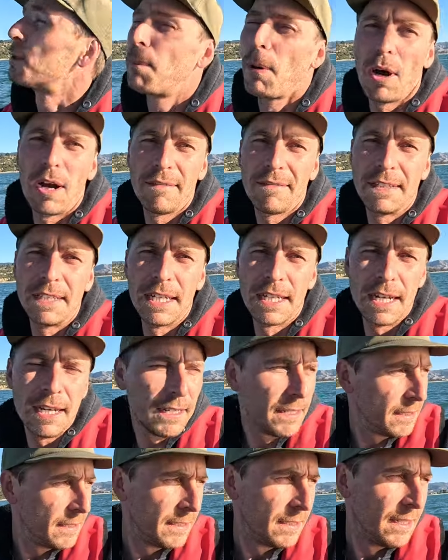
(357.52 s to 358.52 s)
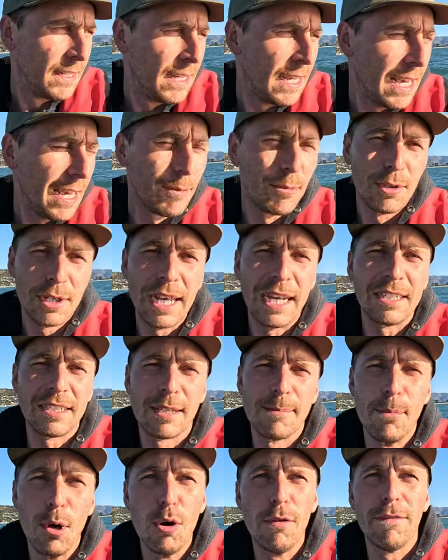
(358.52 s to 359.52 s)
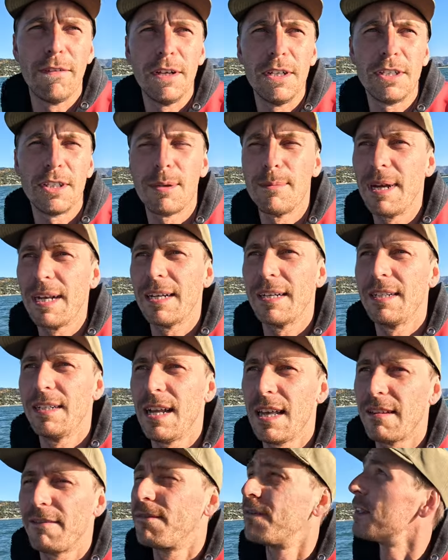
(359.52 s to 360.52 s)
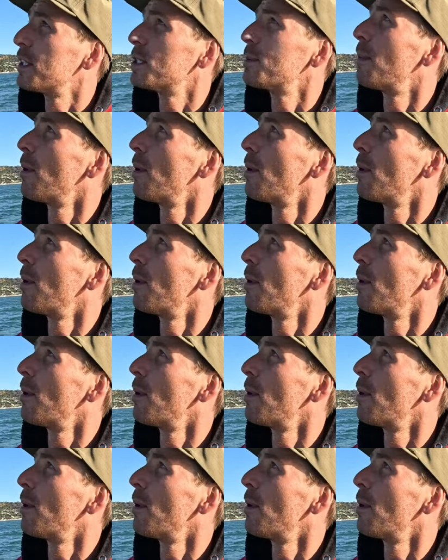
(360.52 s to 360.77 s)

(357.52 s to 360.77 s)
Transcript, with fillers: pie for dinner and we'll catch some more fish to make another fish